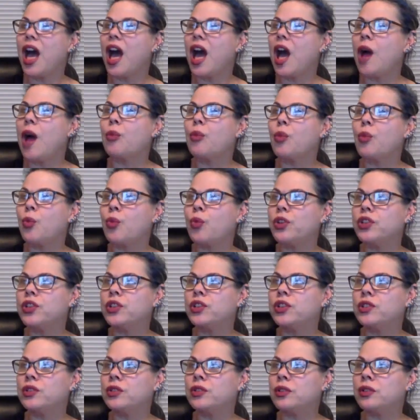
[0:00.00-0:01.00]
Um,
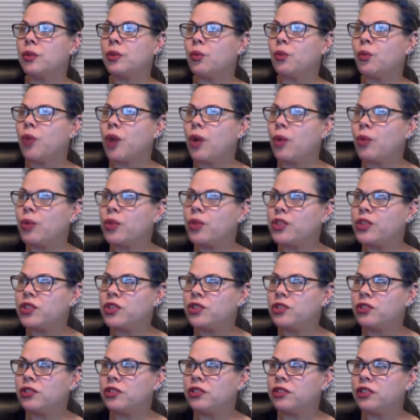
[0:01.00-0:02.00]
would what would
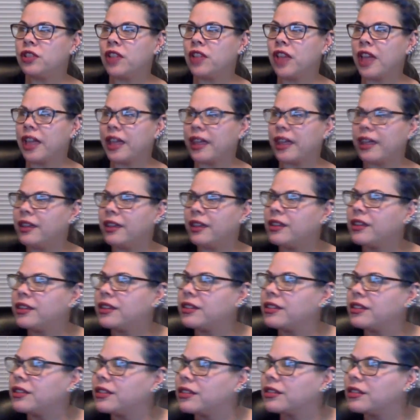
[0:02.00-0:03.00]
you like?
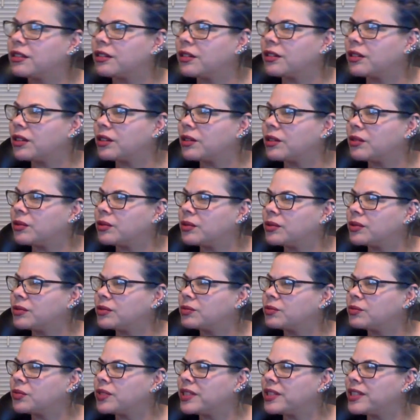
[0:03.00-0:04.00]

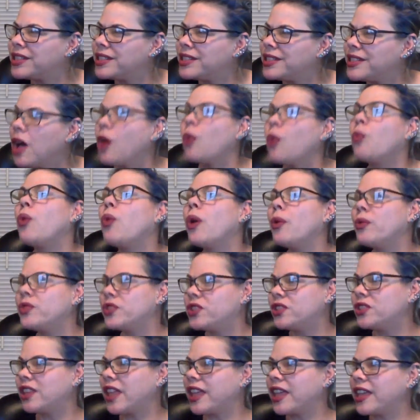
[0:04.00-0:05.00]
What is? Oh, what would
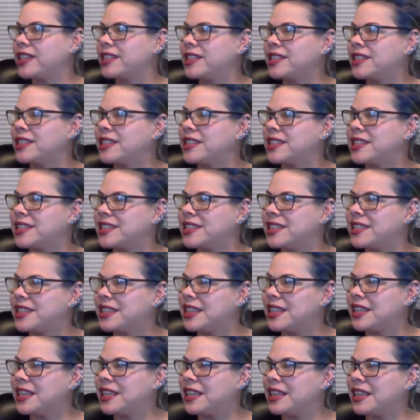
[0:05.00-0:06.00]
you like to
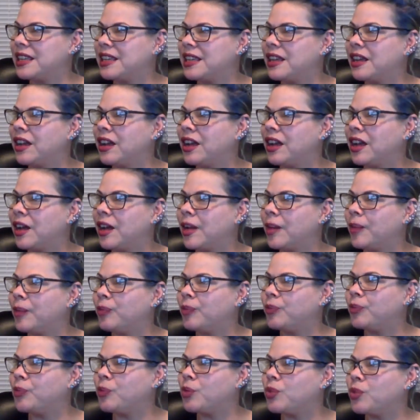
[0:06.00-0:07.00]
see?
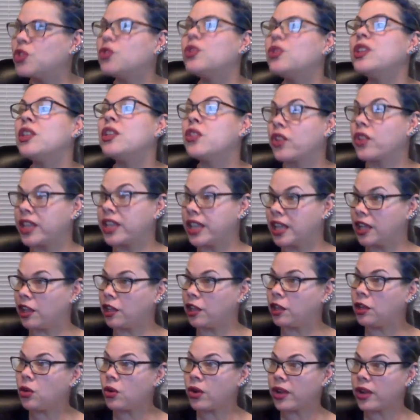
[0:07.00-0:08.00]
Um, would you either
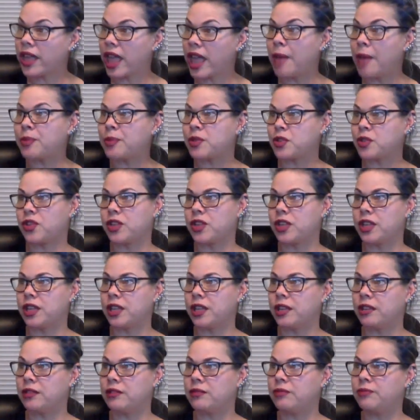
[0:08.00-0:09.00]
kill or capture
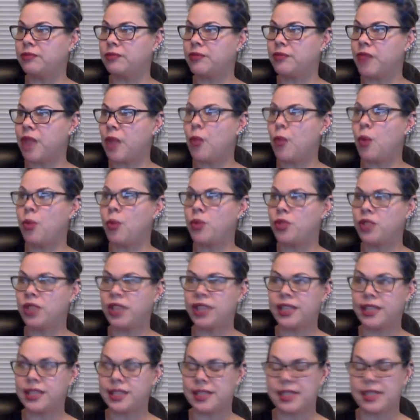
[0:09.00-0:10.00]
Negan, and what would you
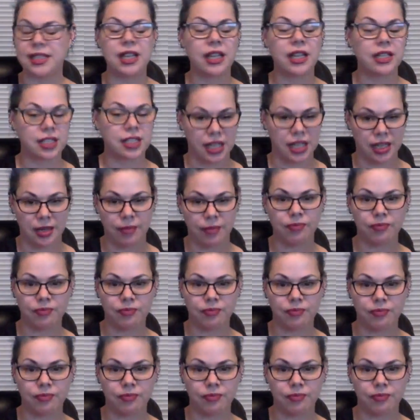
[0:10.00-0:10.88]
like to see done to him?